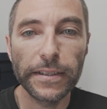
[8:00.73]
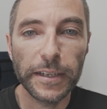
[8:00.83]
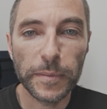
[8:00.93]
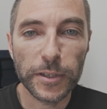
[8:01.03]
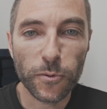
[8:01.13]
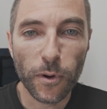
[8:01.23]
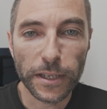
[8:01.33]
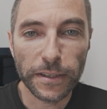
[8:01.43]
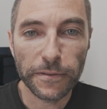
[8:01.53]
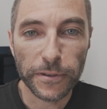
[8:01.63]
the image
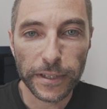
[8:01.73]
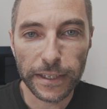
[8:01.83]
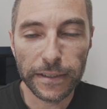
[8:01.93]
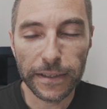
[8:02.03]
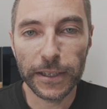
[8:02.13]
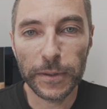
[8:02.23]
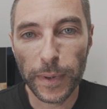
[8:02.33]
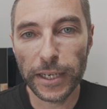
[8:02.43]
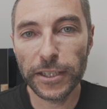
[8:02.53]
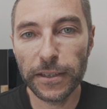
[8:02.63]
quality for this,
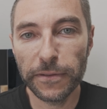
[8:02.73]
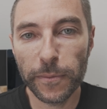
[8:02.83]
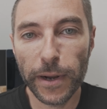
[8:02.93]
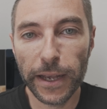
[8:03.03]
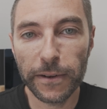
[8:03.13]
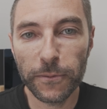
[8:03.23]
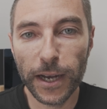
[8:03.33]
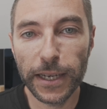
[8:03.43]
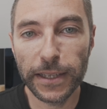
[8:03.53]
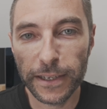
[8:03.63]
especially for black and
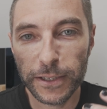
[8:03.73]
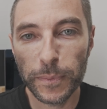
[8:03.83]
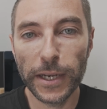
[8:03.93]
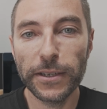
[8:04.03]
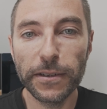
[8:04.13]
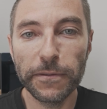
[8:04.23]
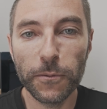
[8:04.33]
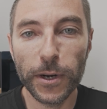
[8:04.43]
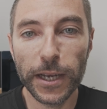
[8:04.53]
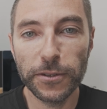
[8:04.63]
white, especially
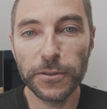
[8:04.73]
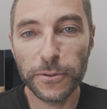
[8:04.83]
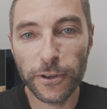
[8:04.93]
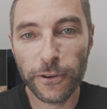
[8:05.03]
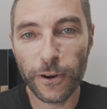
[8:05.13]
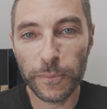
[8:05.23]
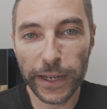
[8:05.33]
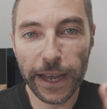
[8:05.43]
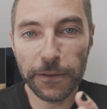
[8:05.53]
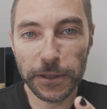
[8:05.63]
for what I do,
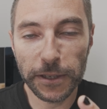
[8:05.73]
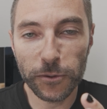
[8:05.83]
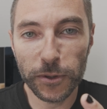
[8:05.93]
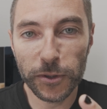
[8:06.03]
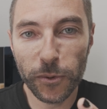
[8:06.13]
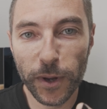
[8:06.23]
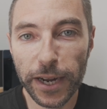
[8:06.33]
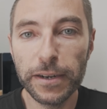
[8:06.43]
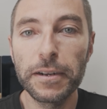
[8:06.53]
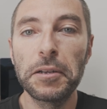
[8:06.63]
cropping everything to a
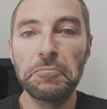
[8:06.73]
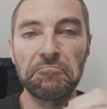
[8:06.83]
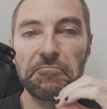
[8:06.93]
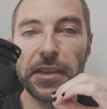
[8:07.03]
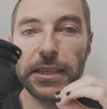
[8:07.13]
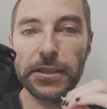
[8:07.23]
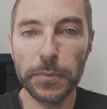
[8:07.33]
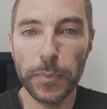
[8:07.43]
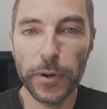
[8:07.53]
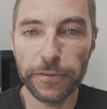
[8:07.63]
square, it's
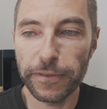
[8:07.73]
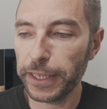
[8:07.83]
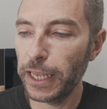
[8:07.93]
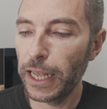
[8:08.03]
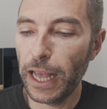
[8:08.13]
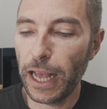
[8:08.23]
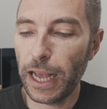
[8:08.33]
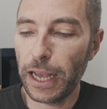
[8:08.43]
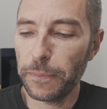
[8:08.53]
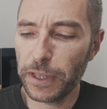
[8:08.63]
perfect.
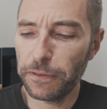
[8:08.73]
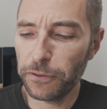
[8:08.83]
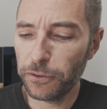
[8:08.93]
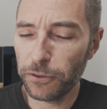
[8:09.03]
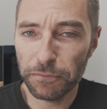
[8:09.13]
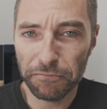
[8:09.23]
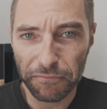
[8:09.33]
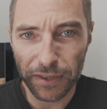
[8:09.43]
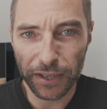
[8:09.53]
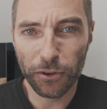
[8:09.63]
If you
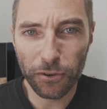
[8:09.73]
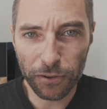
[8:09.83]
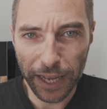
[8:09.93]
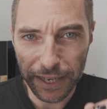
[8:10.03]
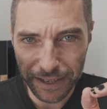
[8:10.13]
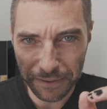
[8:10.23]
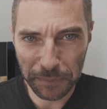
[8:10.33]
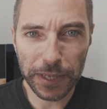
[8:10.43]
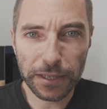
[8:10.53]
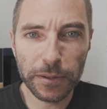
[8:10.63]
go and
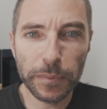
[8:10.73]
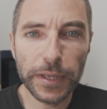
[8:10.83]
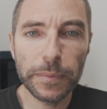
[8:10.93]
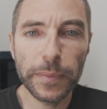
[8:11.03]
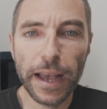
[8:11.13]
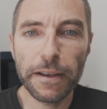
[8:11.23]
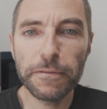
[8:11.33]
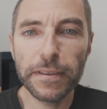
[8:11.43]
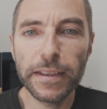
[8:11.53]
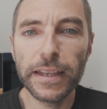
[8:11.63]
pixel peep
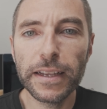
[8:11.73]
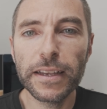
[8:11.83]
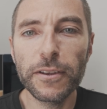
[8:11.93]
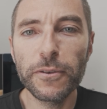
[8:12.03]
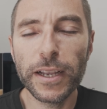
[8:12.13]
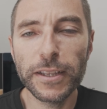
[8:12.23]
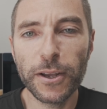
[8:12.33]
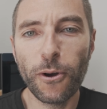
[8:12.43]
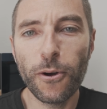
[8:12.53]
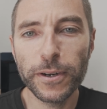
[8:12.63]
everything, you look at the
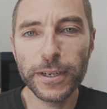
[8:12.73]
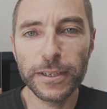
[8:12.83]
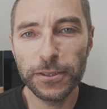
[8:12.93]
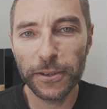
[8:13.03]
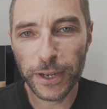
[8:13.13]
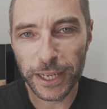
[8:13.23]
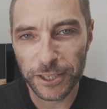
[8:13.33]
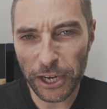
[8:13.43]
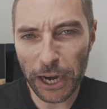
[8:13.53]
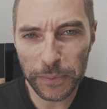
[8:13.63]
corners, you look
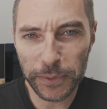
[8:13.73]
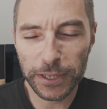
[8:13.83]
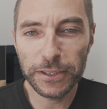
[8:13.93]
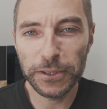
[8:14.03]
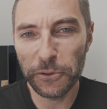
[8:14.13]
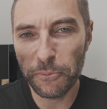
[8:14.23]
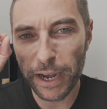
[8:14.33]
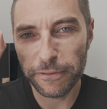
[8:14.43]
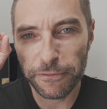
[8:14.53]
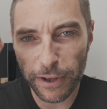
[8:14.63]
at sharpness, you
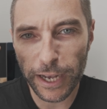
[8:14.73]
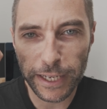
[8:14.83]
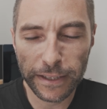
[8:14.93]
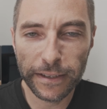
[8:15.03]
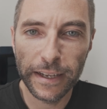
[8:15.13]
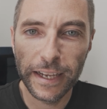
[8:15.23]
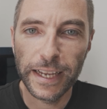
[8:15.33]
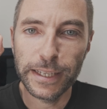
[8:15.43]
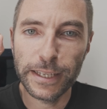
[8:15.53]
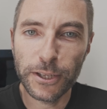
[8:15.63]
might find
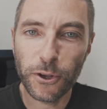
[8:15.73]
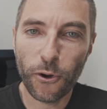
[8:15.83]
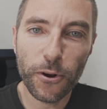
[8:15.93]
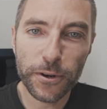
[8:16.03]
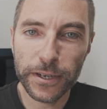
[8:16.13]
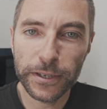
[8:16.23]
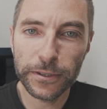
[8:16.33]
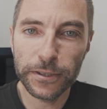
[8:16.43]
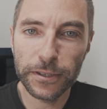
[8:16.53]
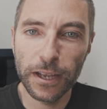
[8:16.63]
that the
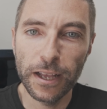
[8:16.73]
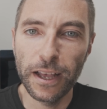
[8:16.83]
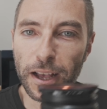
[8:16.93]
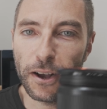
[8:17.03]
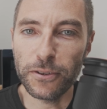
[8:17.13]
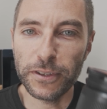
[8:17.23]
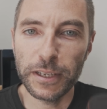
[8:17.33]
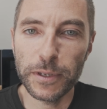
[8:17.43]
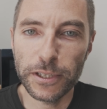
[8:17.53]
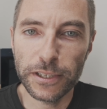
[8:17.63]
corners on
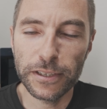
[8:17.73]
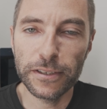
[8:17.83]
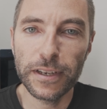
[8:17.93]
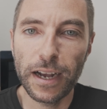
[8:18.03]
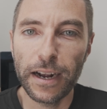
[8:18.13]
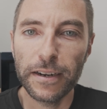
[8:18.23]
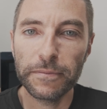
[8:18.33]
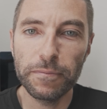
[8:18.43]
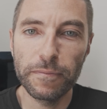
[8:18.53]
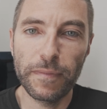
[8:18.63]
the images
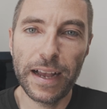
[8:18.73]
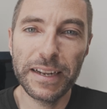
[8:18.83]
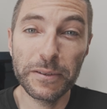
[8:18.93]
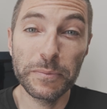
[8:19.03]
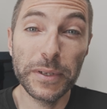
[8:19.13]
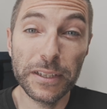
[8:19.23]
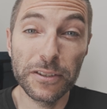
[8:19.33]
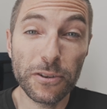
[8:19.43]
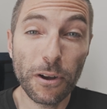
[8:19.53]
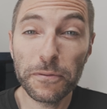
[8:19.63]
are a little
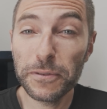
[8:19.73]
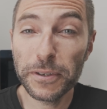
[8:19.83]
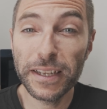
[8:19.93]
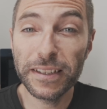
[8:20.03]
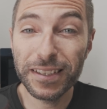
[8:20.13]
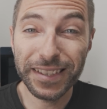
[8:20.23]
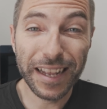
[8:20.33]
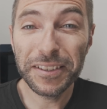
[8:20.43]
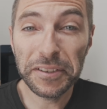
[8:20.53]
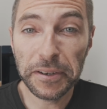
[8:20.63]
bit softer than the
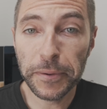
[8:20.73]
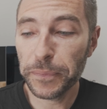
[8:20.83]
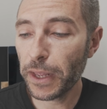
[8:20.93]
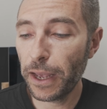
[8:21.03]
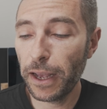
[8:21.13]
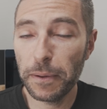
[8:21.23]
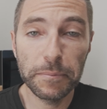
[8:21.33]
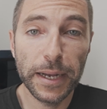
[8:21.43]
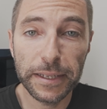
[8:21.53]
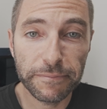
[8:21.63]
center,
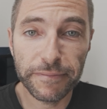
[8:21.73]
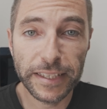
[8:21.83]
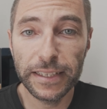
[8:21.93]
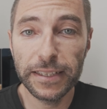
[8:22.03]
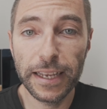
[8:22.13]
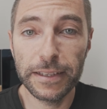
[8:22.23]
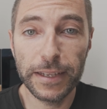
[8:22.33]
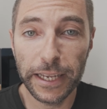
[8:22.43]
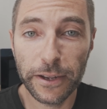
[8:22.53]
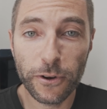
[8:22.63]
but as I said,
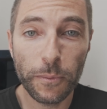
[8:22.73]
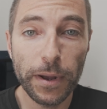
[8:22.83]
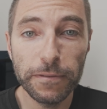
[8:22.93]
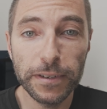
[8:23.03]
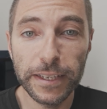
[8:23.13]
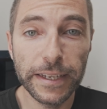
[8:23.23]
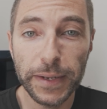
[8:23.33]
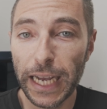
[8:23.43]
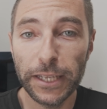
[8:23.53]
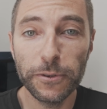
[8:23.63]
I crop
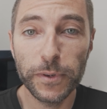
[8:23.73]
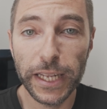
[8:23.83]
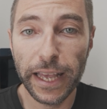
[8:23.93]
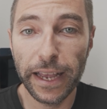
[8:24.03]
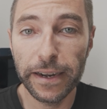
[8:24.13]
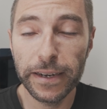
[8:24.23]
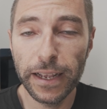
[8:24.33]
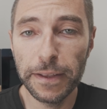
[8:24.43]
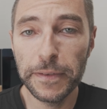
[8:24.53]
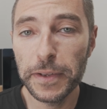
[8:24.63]
everything, I don't really care,
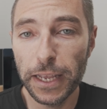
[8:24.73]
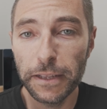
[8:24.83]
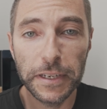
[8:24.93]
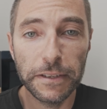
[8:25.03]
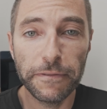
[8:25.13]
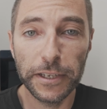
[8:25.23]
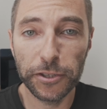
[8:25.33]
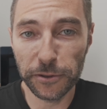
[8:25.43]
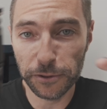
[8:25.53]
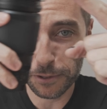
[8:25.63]
and even if I
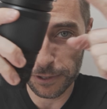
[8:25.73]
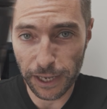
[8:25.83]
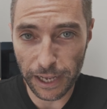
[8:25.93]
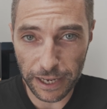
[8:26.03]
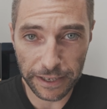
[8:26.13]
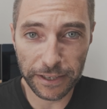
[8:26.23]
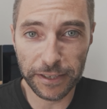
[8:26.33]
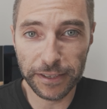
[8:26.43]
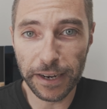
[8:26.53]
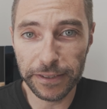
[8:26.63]
shoot in the
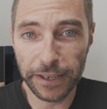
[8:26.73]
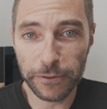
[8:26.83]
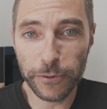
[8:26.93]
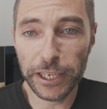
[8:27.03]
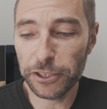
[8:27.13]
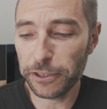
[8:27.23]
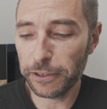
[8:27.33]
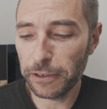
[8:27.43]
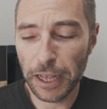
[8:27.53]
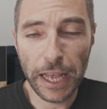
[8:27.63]
standard ratio,